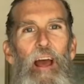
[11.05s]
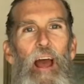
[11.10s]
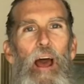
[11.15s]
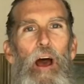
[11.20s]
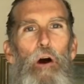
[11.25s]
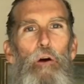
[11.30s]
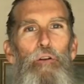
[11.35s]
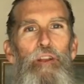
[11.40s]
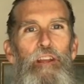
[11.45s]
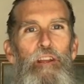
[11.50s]

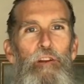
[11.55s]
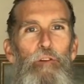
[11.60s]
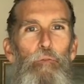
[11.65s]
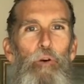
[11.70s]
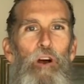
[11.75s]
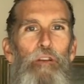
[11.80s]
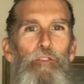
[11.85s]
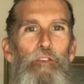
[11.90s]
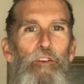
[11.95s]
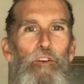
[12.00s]
outing
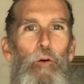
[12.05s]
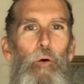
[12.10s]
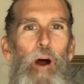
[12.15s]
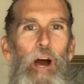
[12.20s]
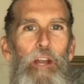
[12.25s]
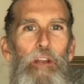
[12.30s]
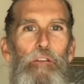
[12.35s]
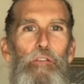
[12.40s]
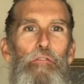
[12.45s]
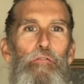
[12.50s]
wasn't
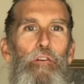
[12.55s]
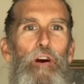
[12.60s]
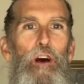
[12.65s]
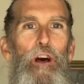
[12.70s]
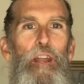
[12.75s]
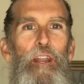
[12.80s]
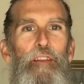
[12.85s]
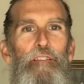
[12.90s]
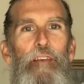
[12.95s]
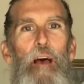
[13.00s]
quite as
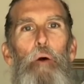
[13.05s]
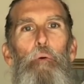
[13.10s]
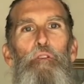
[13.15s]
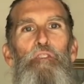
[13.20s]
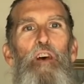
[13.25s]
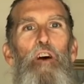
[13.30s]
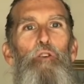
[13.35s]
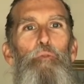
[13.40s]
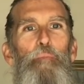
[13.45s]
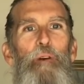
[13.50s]
fun as I
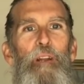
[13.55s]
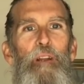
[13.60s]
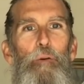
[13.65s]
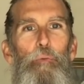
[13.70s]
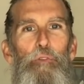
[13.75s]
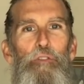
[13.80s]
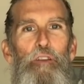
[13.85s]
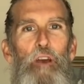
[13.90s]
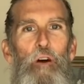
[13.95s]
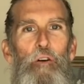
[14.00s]
was hoping it
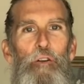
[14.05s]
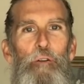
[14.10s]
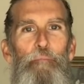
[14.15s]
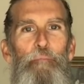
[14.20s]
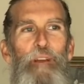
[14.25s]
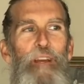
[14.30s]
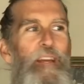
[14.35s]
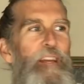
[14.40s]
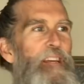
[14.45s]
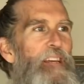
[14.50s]
was going to
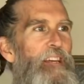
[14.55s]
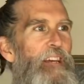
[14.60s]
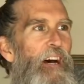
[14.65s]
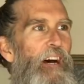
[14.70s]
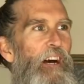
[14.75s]
be.